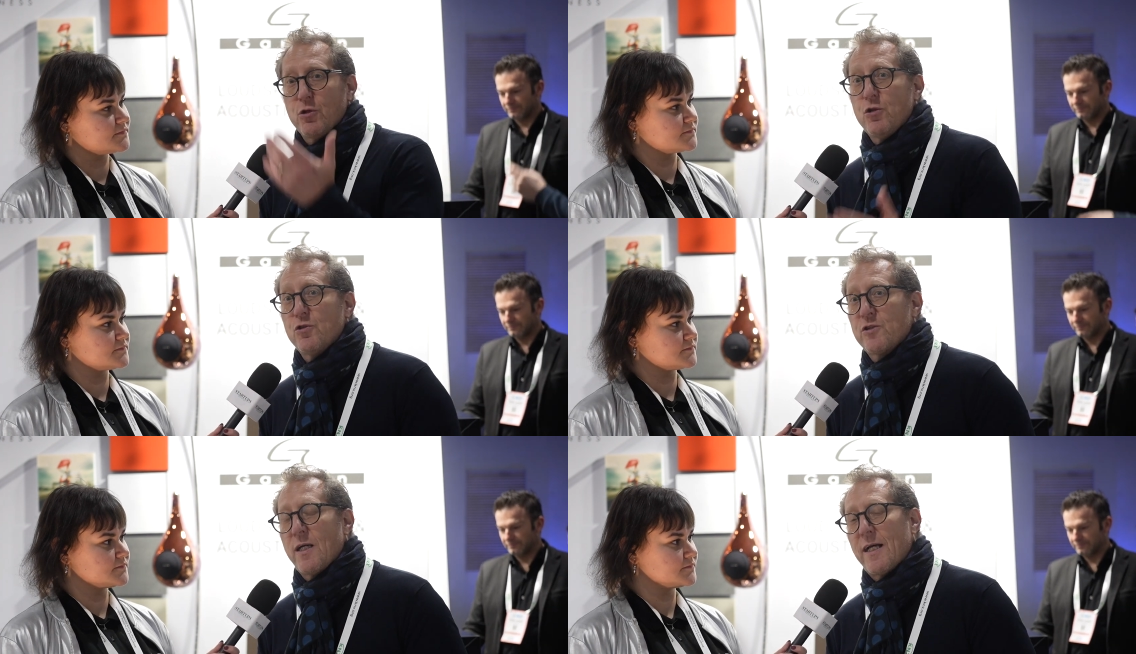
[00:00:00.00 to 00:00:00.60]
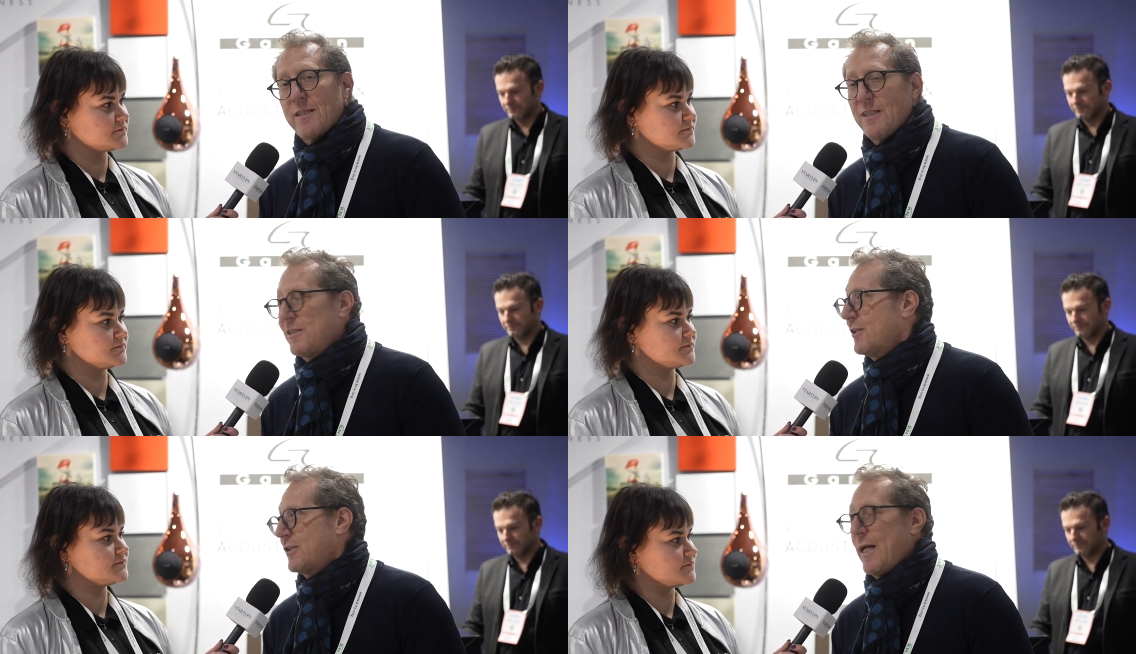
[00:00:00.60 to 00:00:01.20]
Speaker 1: to use
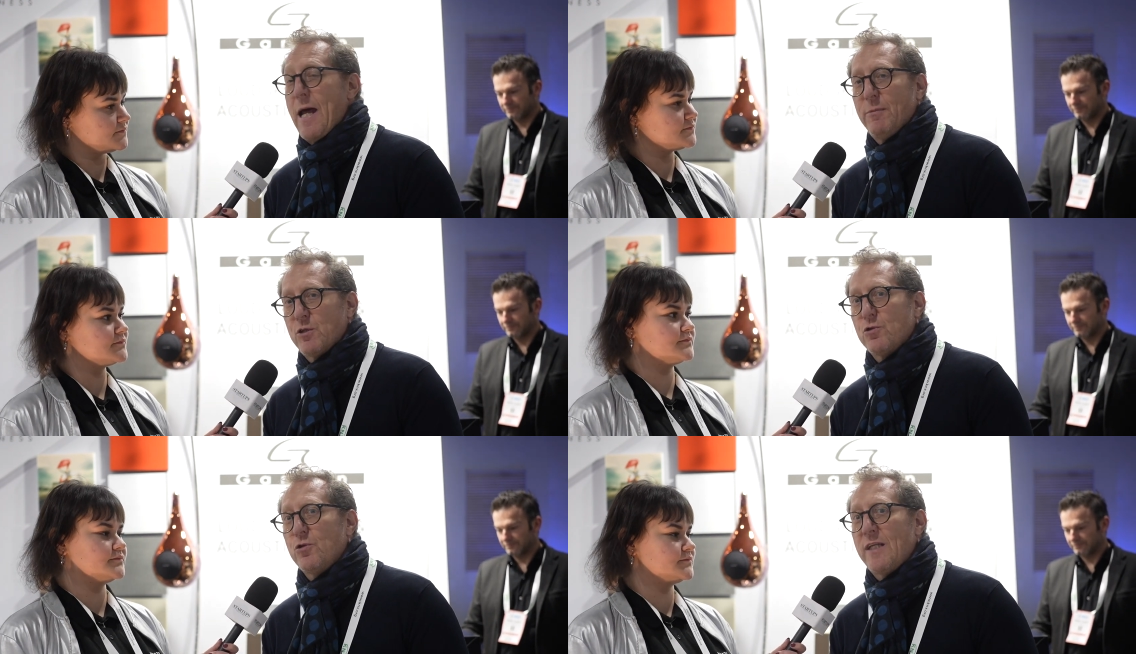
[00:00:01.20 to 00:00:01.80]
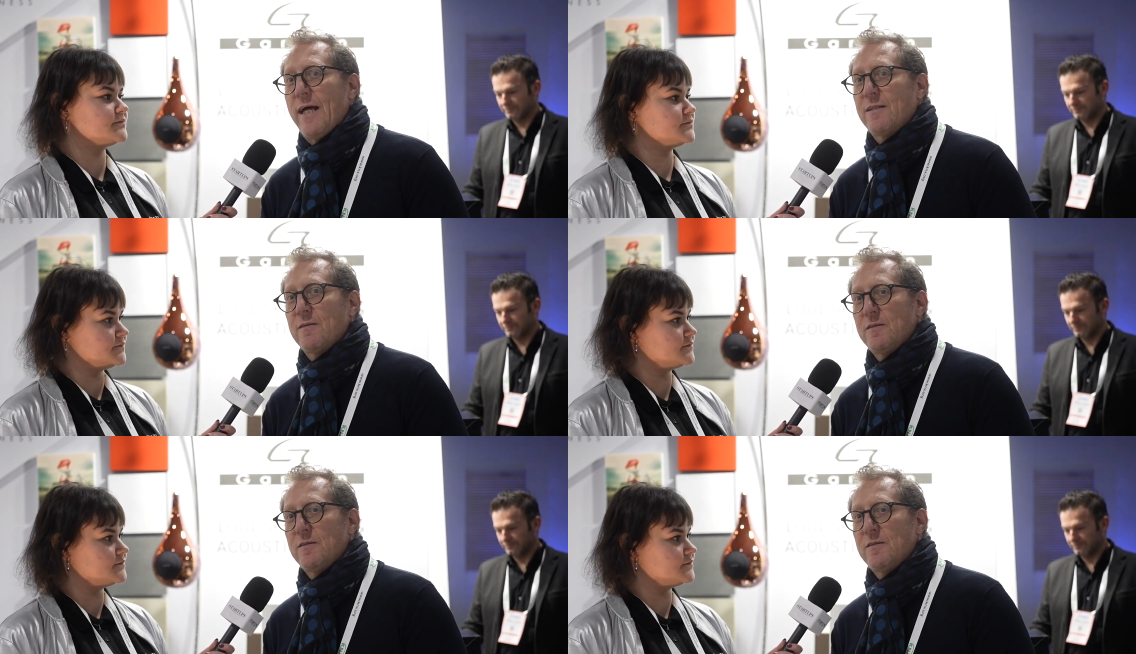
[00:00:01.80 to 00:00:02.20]
artistic ceramic to do that.